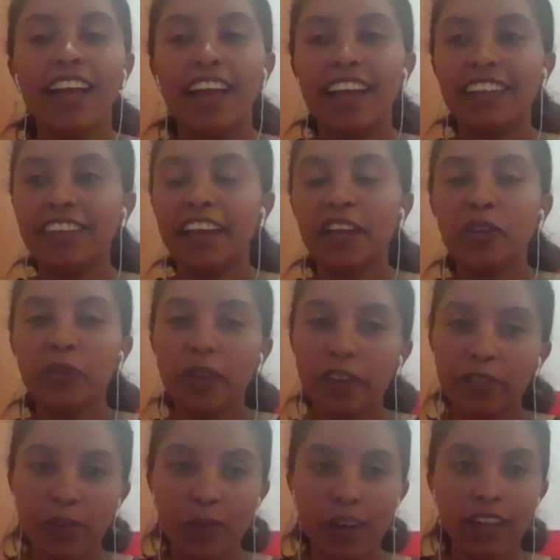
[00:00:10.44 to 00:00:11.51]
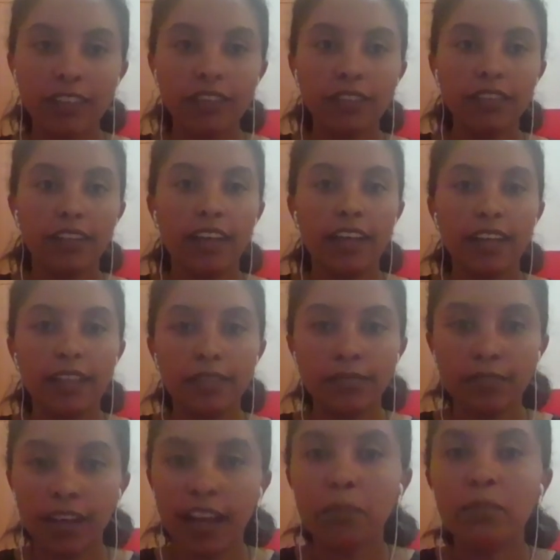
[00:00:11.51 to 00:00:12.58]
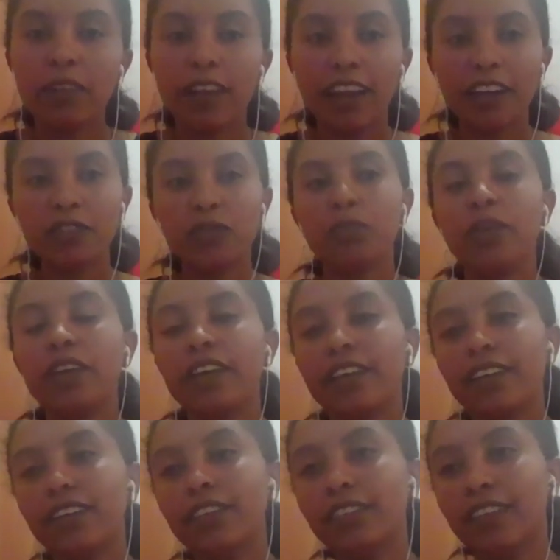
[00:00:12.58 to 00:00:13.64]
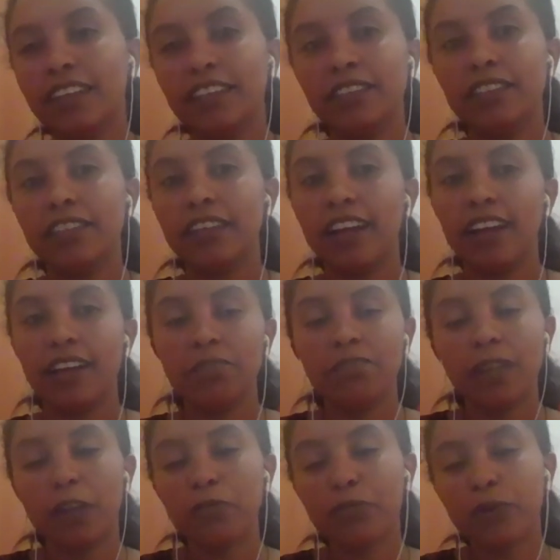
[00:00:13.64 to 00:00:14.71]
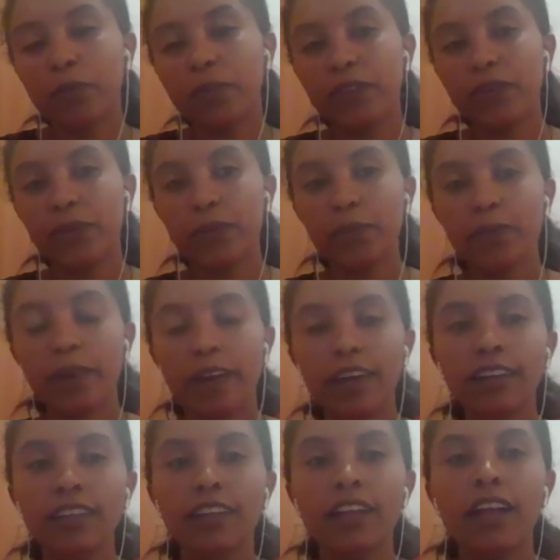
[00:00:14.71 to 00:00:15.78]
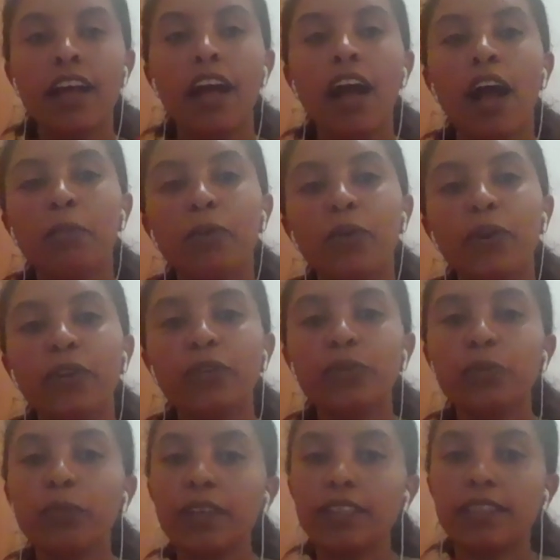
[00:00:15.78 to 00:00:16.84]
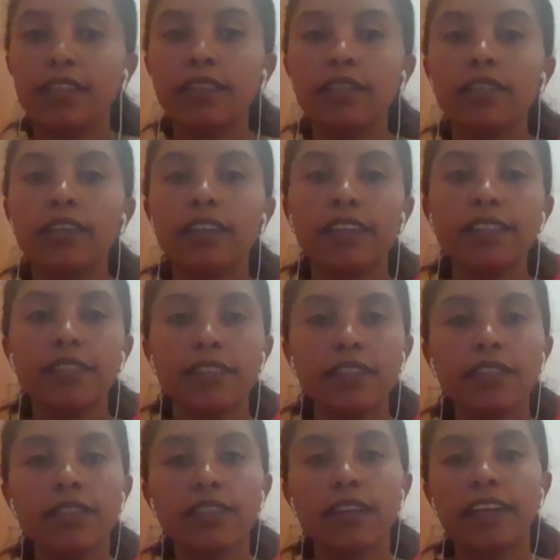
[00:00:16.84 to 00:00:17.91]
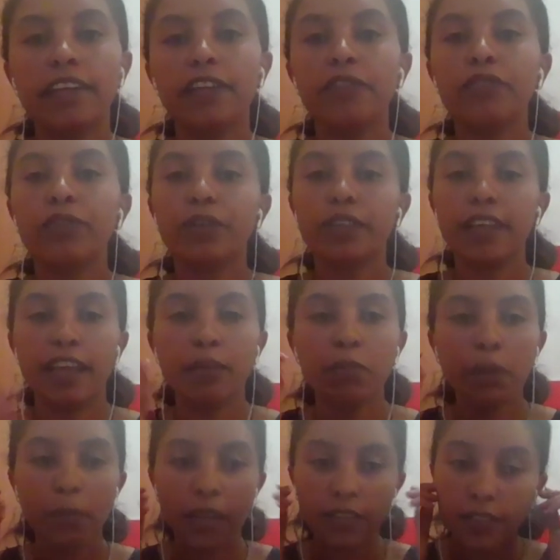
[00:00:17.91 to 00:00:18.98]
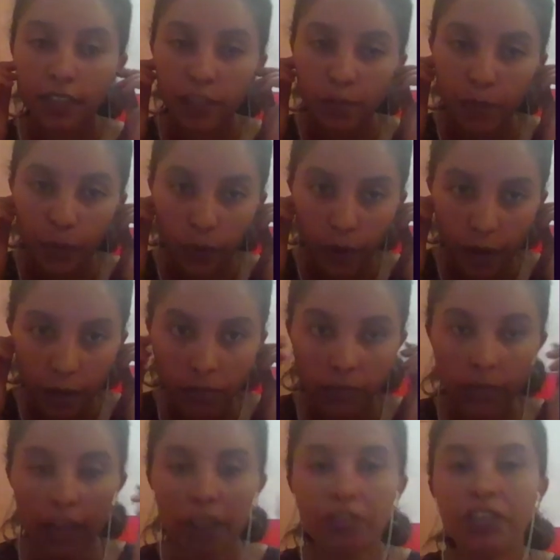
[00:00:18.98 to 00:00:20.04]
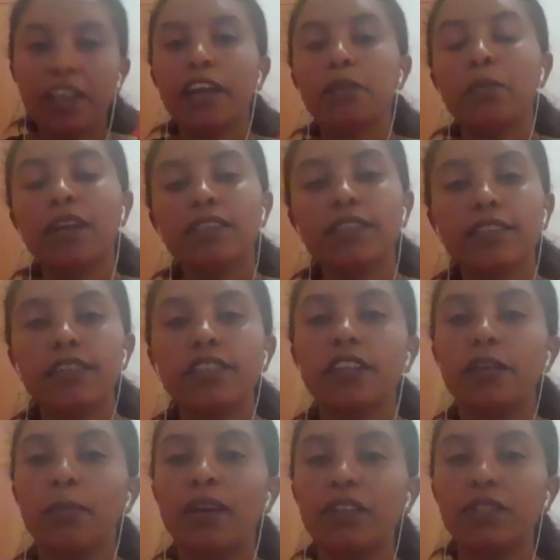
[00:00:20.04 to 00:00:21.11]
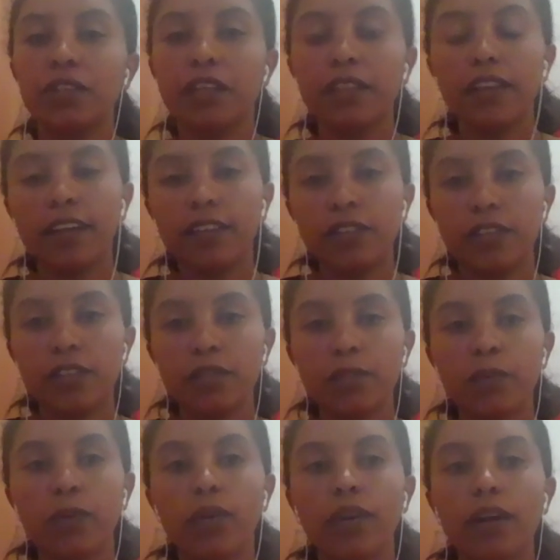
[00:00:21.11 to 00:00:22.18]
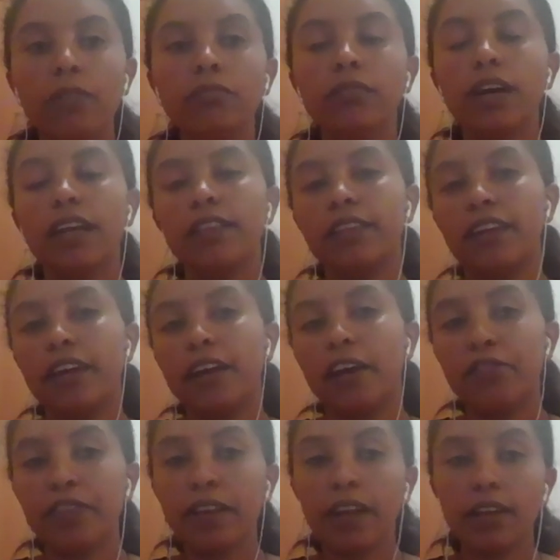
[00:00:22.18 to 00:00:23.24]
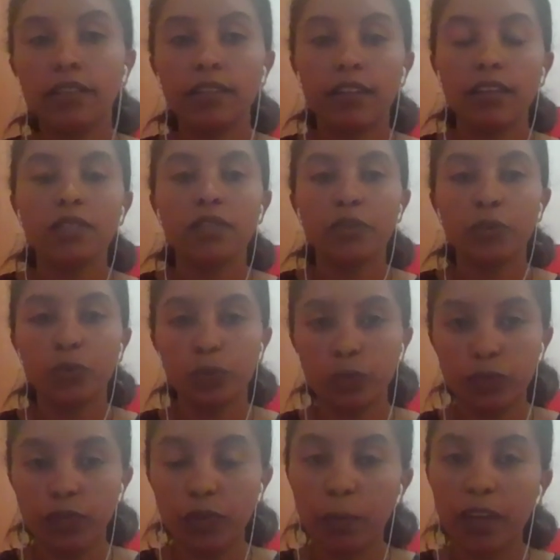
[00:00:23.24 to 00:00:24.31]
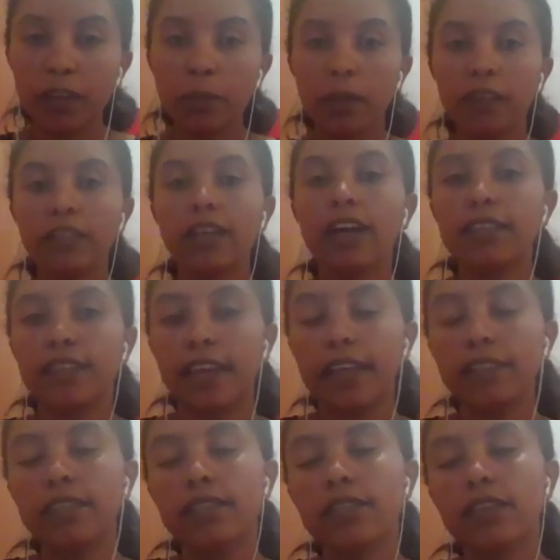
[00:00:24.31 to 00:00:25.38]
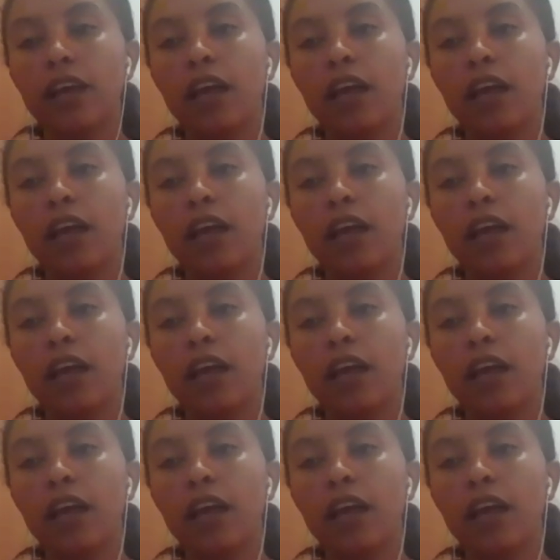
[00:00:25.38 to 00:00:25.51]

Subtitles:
And hello, everyone. I'm glad to be here, and I'm from Ethiopia. I'm going to present the thesis I did for the AMI Master's Program, African Masters in Machine Intelligence Program at the African Institute for Mathematical Science,